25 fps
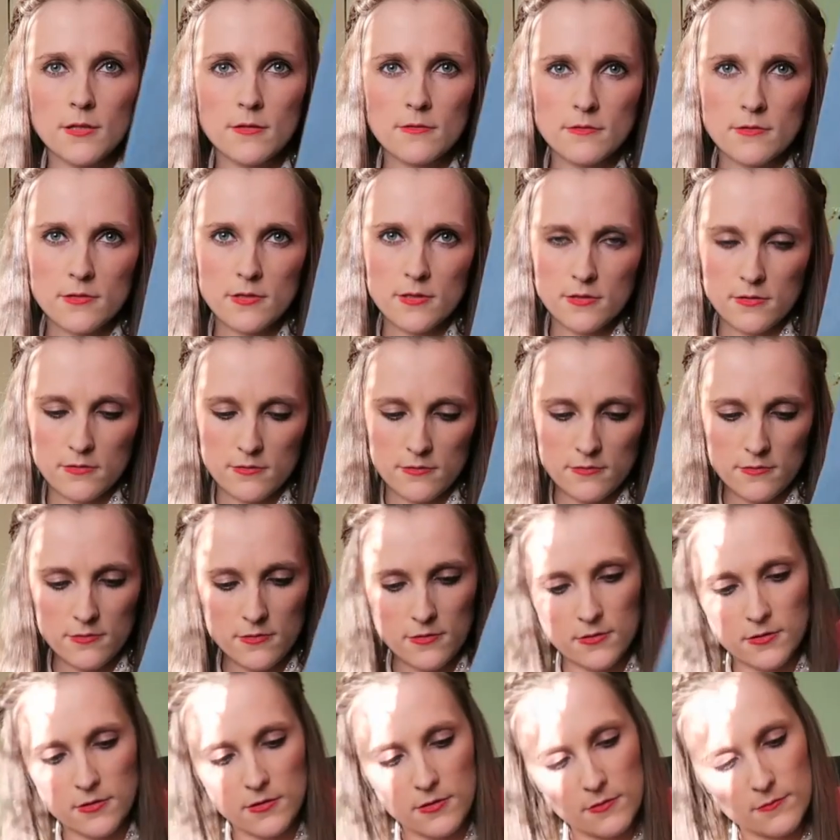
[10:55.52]
mainly,
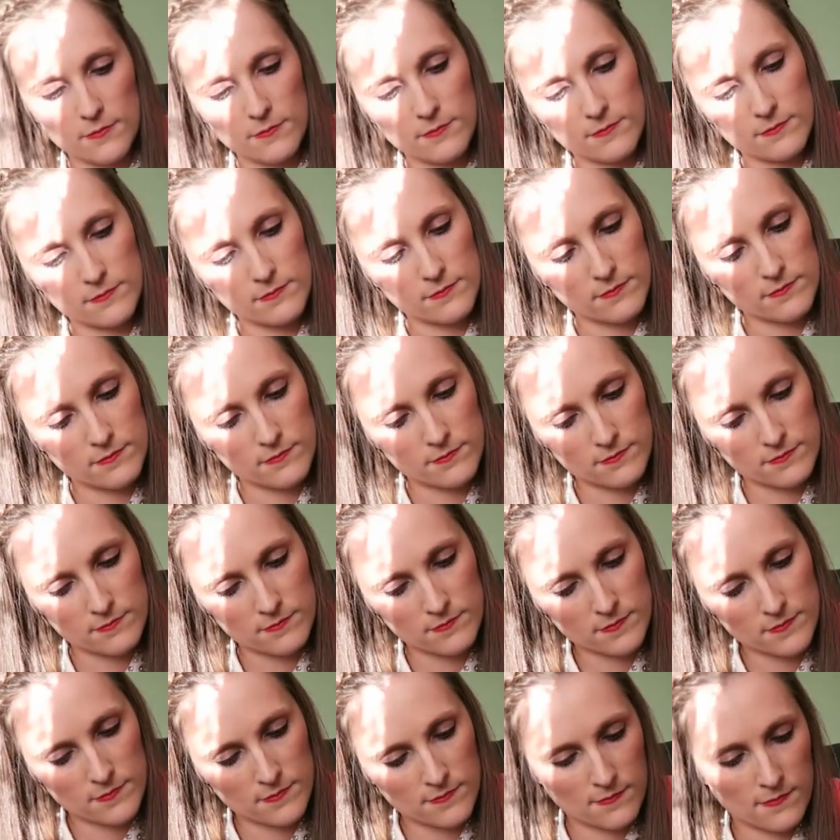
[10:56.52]
and
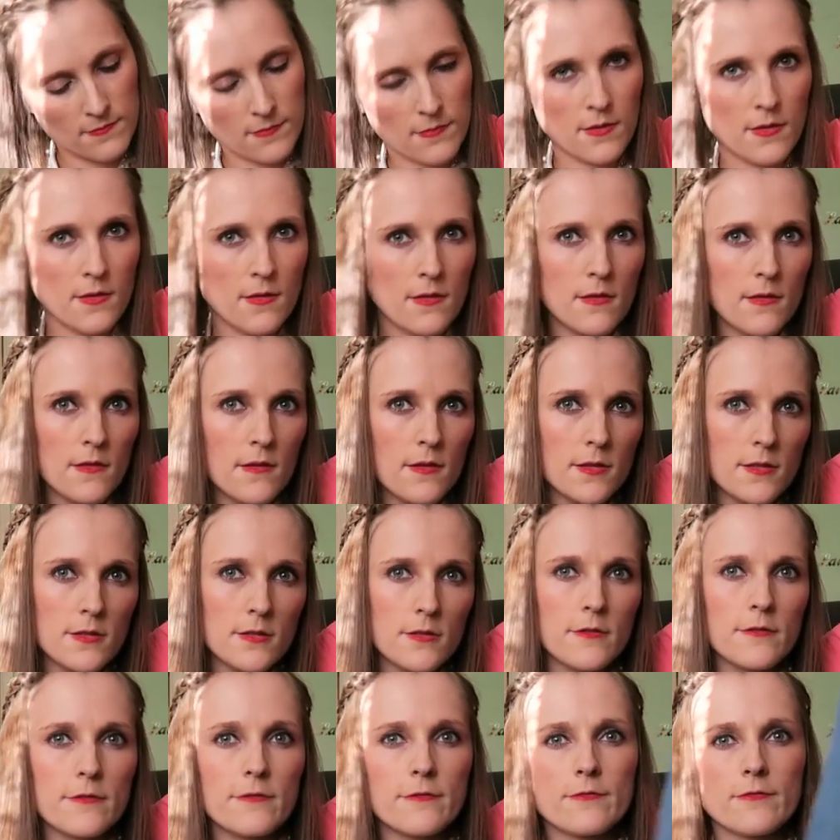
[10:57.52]
the
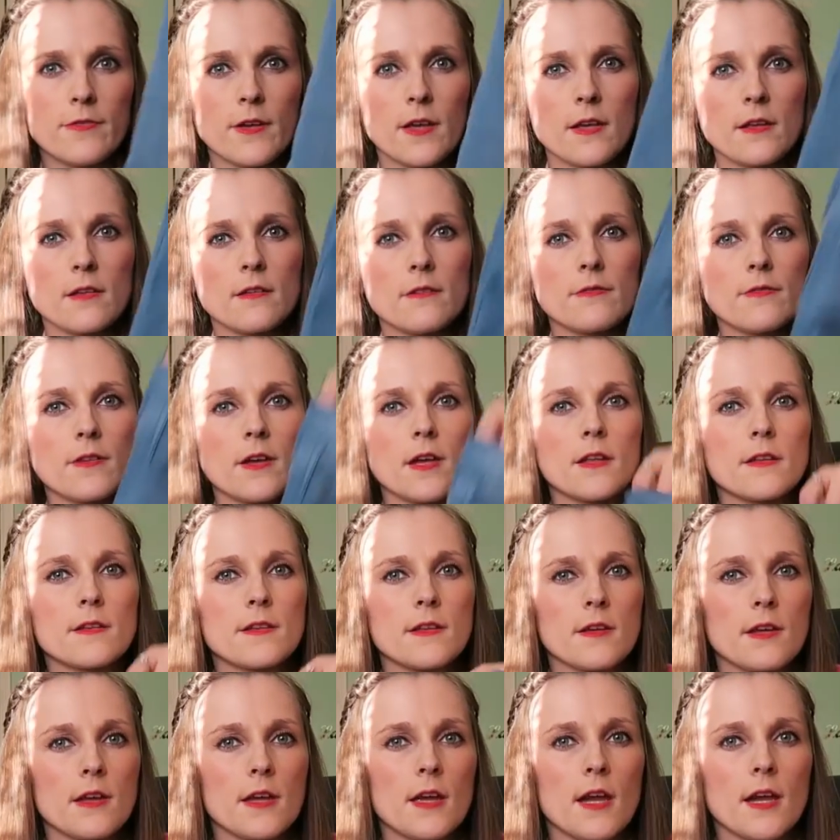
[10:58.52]
sort of fade
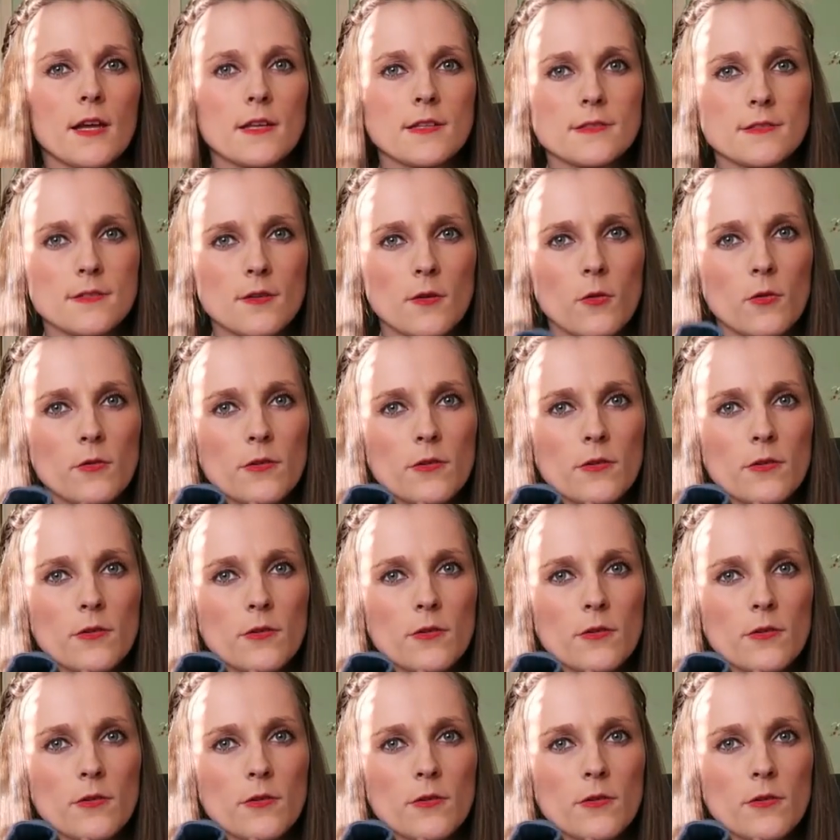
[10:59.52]
effect it has